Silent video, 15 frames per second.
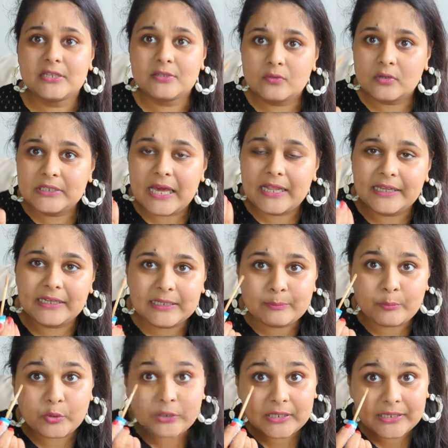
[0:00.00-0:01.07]
is not directly
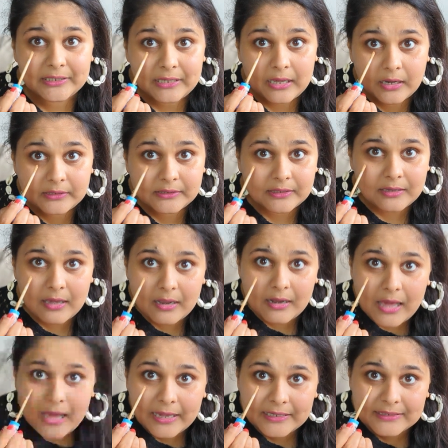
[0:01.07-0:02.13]
putting it under her
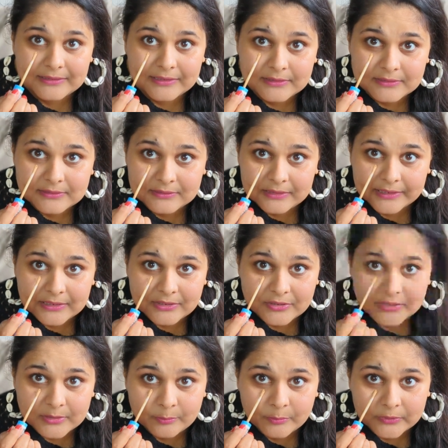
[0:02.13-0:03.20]
eyes. It's
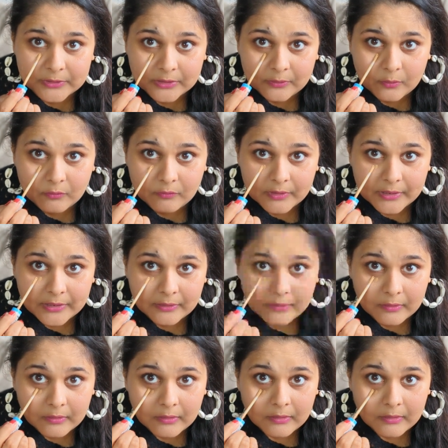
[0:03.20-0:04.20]
she is putting over here